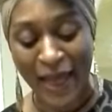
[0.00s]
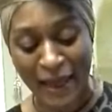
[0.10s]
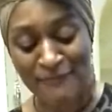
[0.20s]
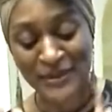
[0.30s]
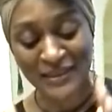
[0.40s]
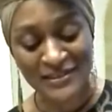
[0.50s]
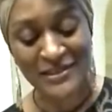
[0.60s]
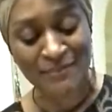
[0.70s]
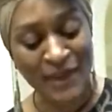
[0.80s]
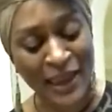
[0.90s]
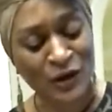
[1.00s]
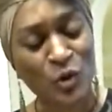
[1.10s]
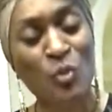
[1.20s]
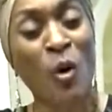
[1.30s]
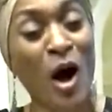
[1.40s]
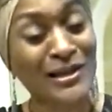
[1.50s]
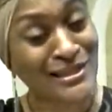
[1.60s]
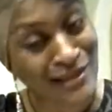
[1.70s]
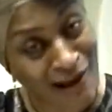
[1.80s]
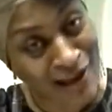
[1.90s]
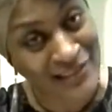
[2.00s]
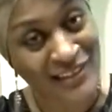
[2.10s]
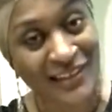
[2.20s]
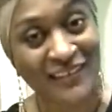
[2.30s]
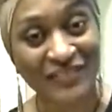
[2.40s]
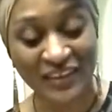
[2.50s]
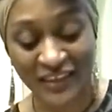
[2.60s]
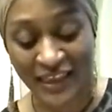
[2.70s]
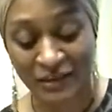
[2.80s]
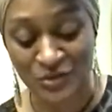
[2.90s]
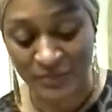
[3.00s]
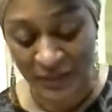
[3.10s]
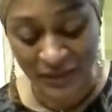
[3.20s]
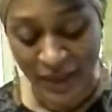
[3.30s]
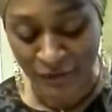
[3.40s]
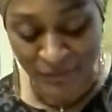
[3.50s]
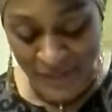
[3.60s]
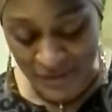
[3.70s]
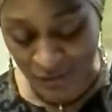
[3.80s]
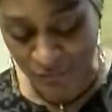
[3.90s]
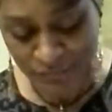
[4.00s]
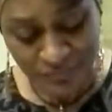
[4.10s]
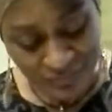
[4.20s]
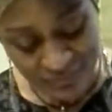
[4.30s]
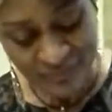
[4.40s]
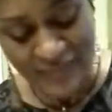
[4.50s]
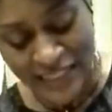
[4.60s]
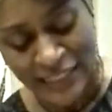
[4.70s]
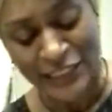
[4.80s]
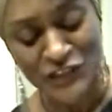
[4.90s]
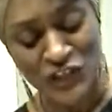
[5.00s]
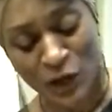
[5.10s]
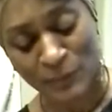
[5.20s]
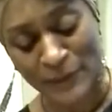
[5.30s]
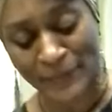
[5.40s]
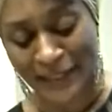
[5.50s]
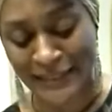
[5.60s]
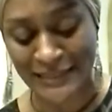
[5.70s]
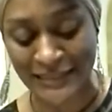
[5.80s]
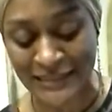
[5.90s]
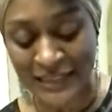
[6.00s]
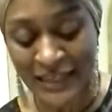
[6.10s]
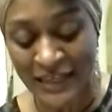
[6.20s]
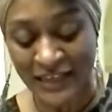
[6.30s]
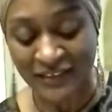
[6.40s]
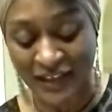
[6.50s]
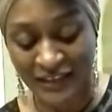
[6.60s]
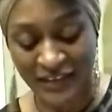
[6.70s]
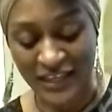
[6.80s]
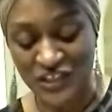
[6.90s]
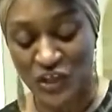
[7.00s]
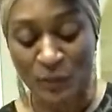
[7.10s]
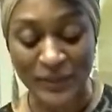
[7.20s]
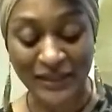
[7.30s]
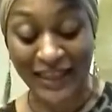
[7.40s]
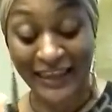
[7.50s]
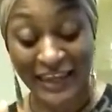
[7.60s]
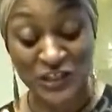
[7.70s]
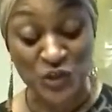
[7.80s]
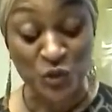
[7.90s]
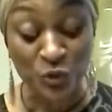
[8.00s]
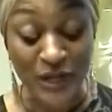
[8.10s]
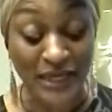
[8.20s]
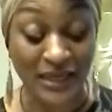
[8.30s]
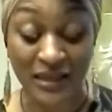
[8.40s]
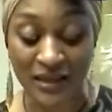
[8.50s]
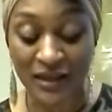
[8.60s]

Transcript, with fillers: happy is the man who walks not in the counsel. I'm getting ahead of myself. He shall be planted, like he shall be like a tree,